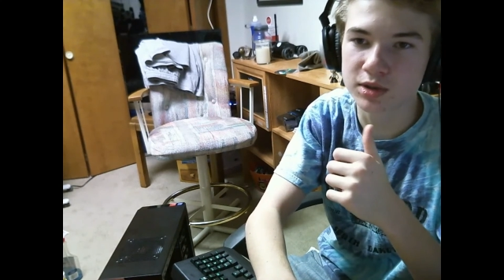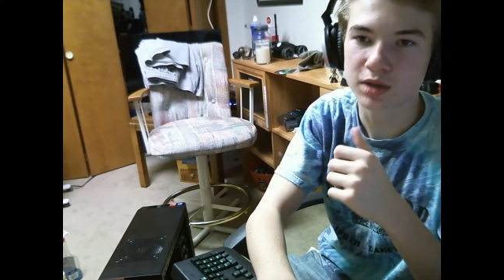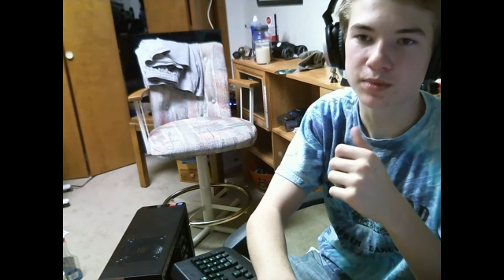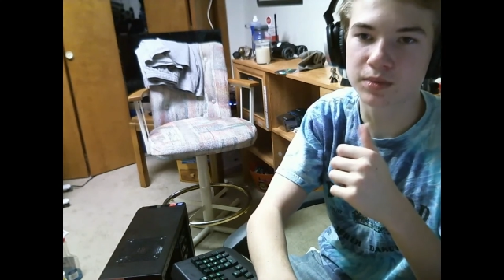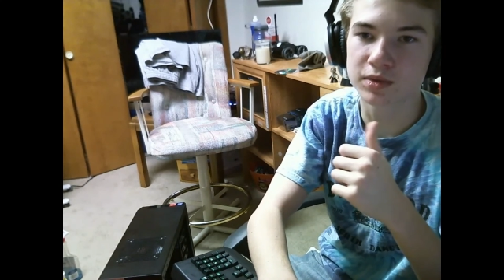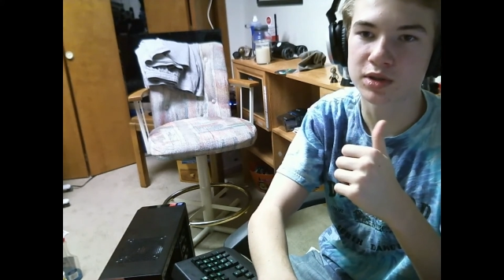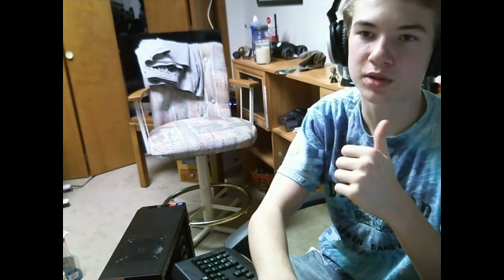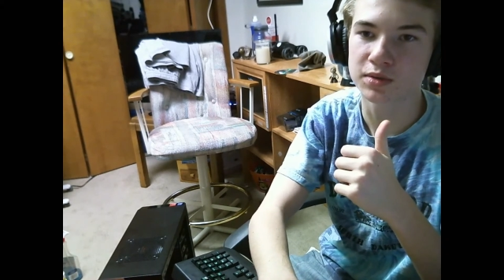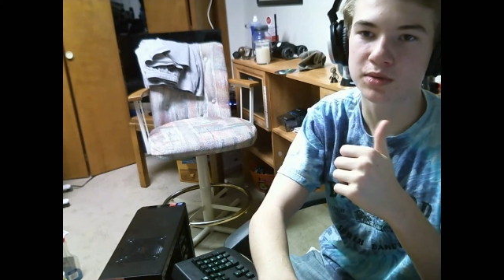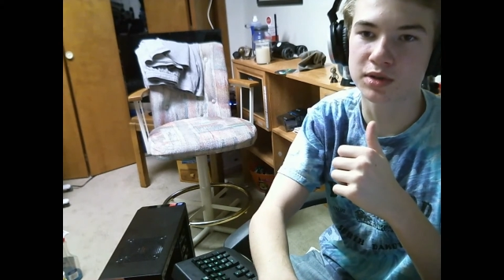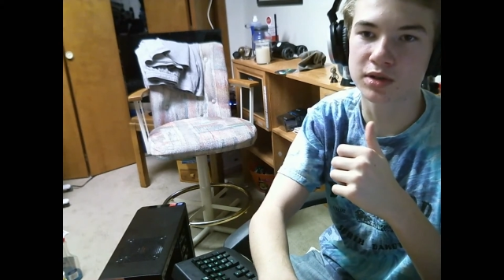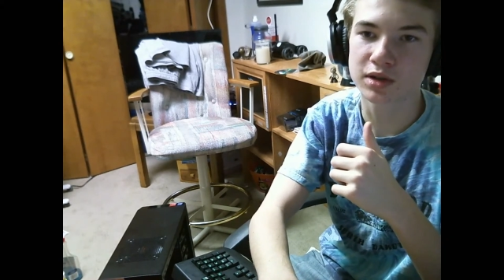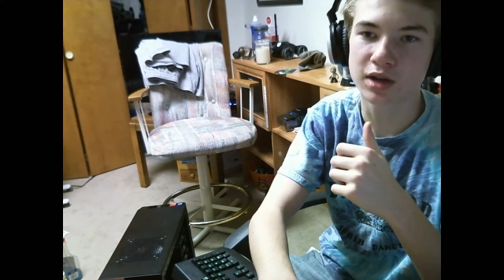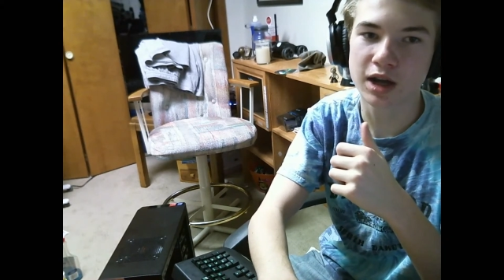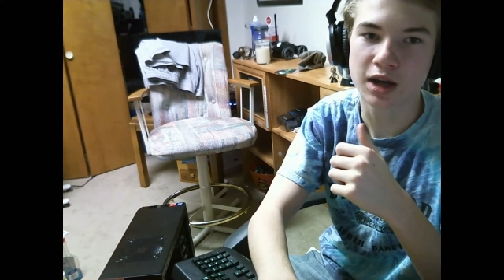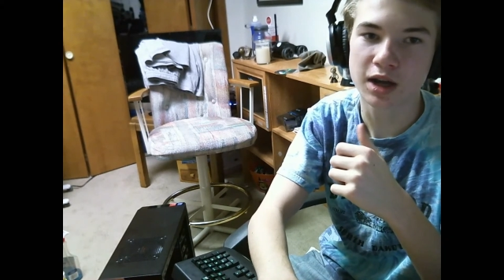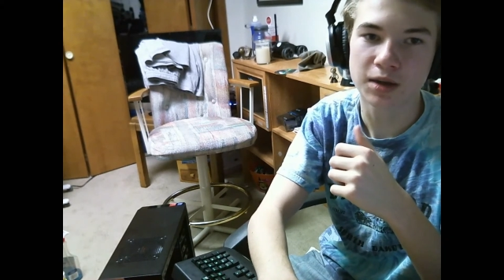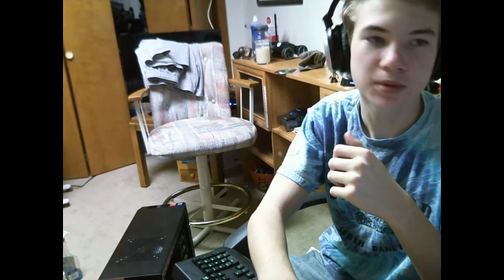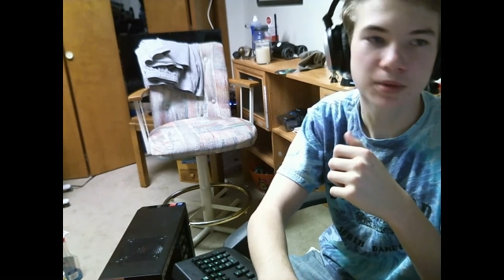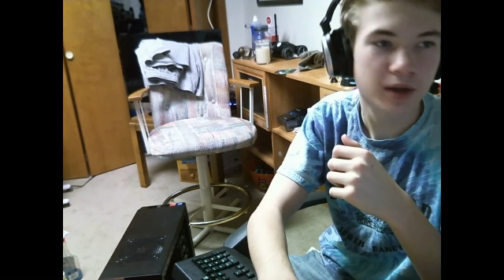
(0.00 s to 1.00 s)
up and
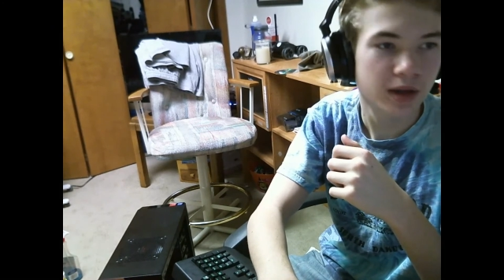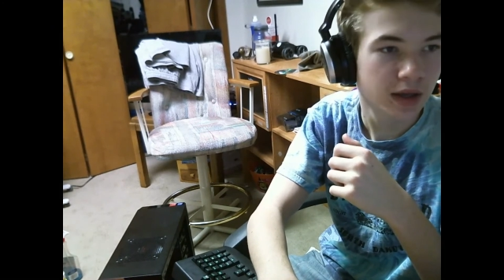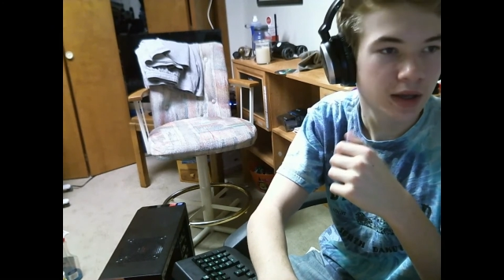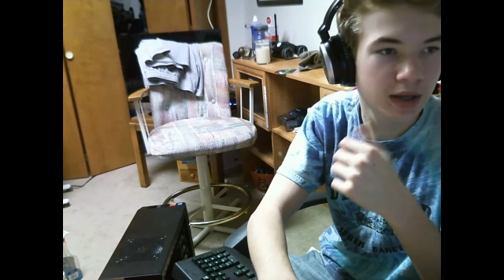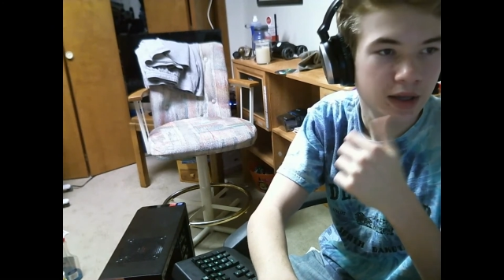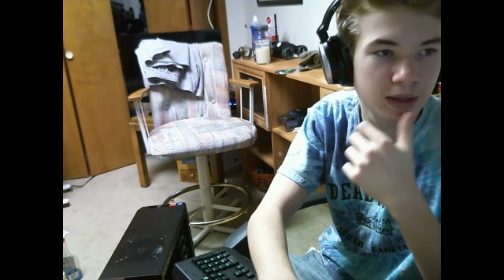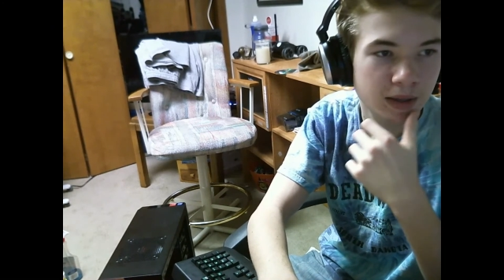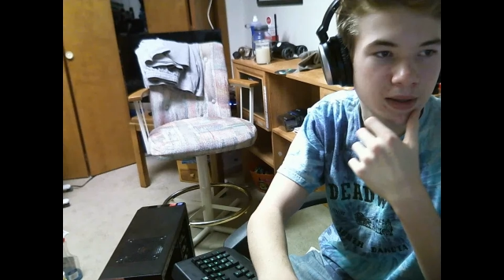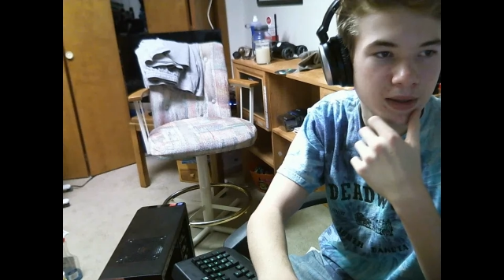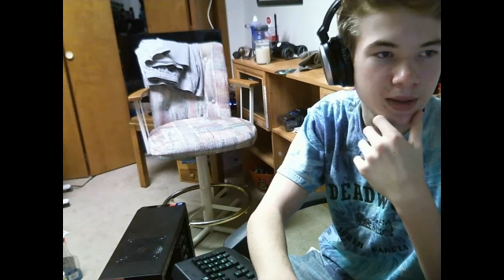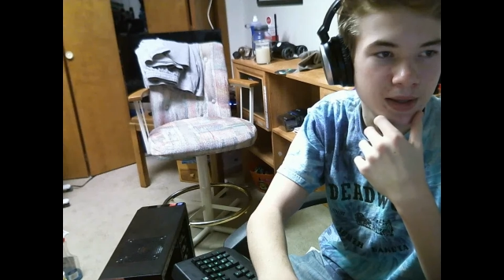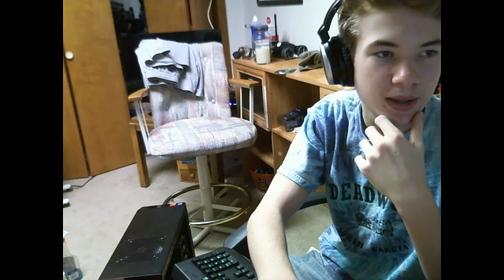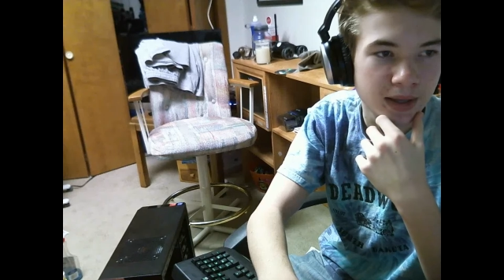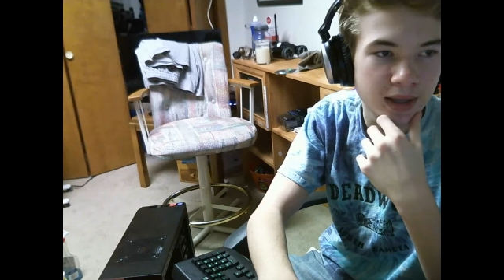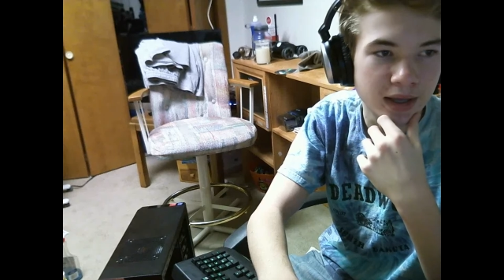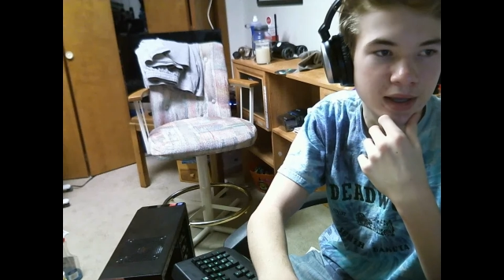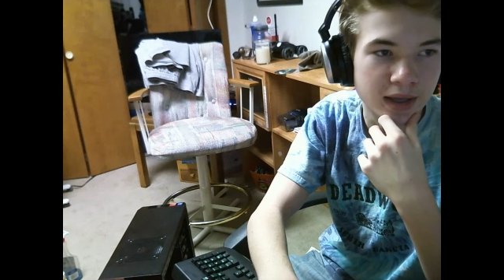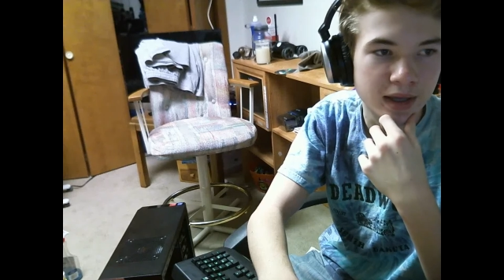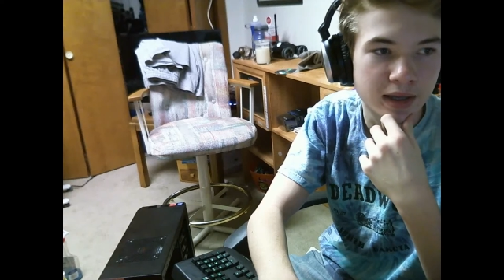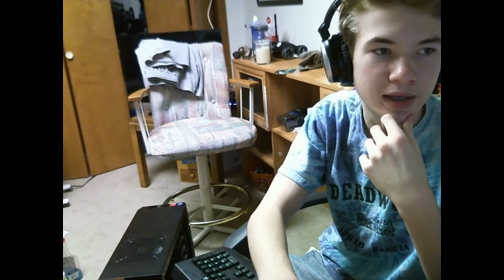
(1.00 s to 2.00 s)
subscribe,
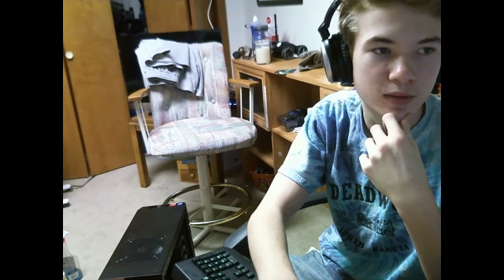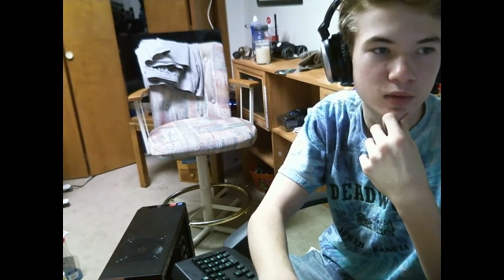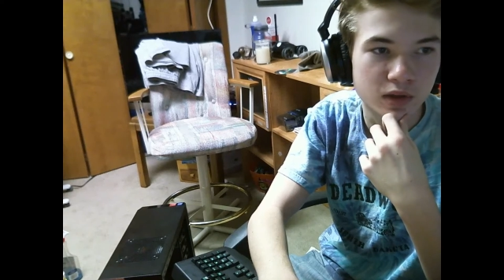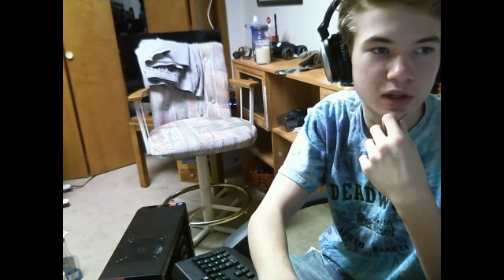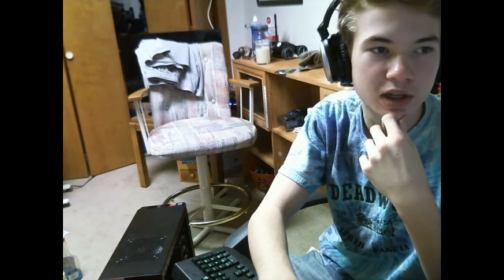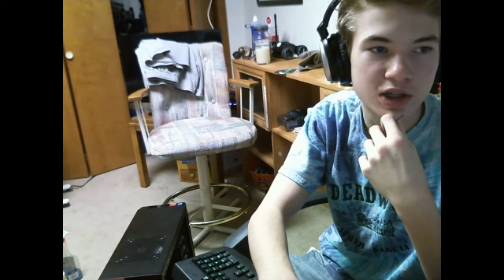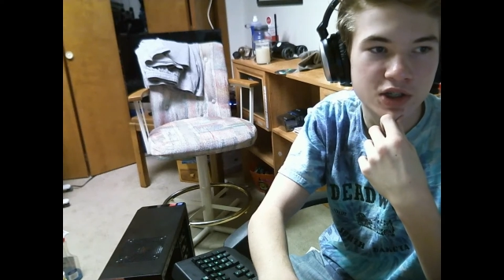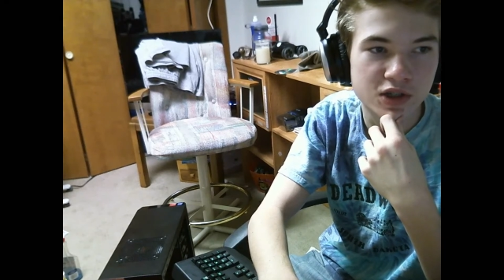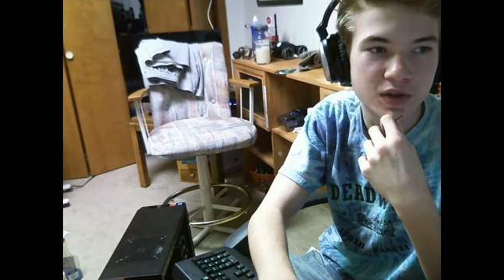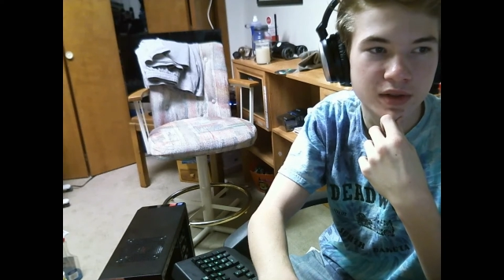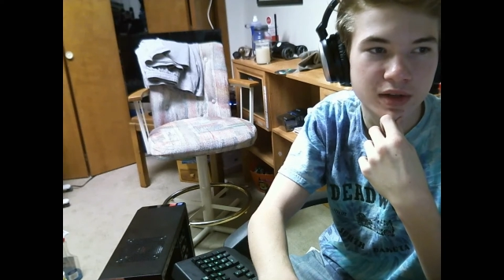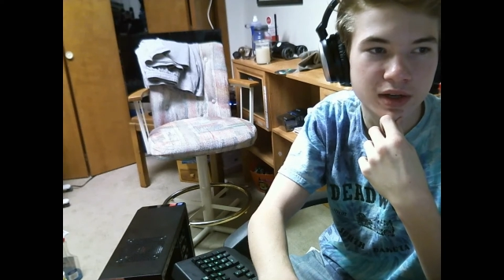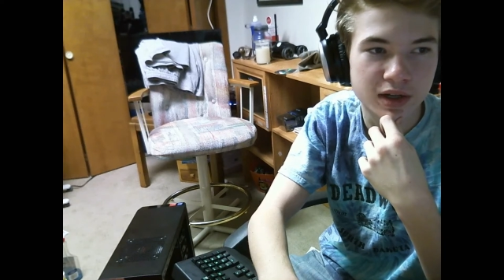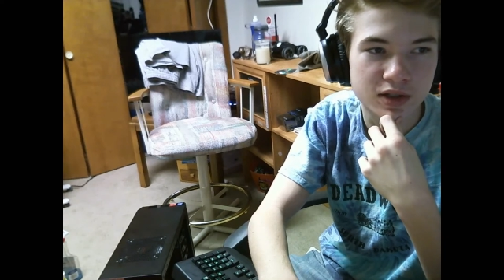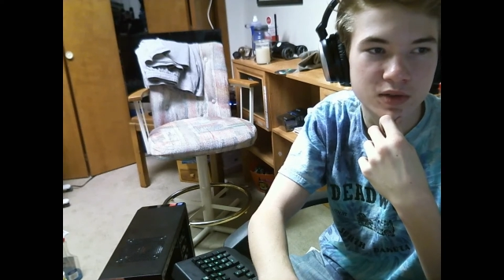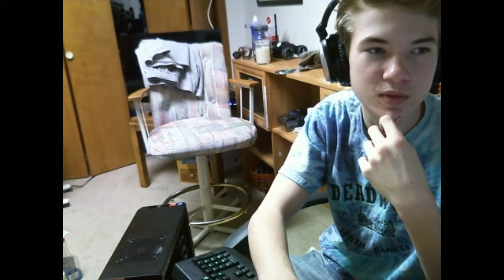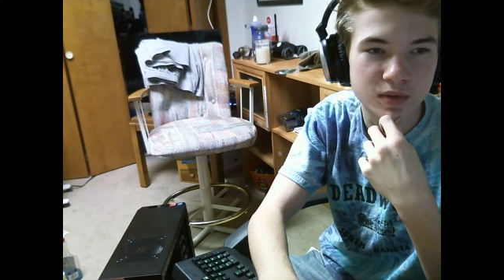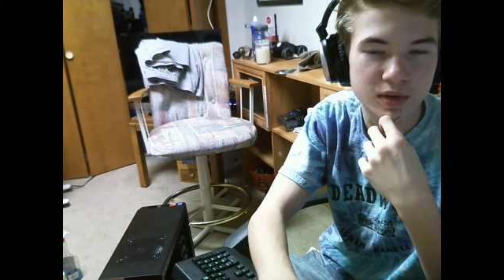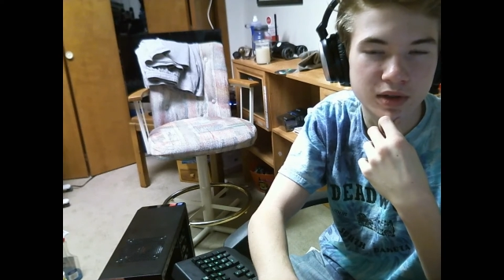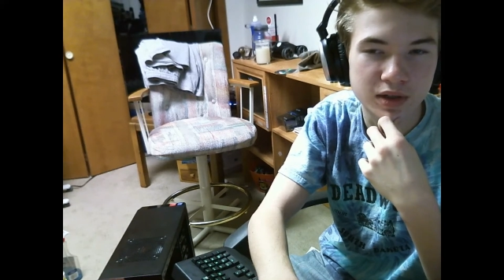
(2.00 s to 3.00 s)
and we'll catch you in the
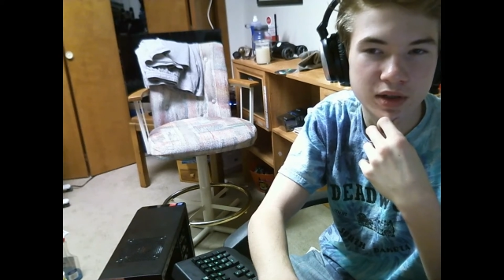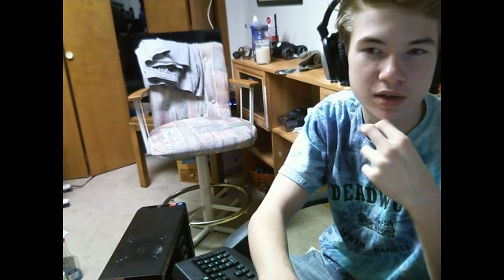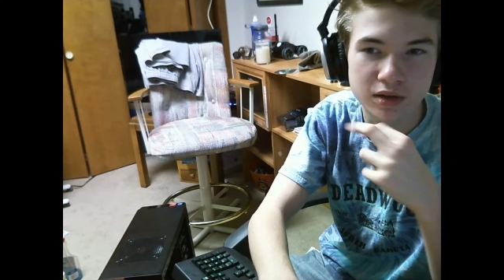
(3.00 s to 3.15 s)
next one.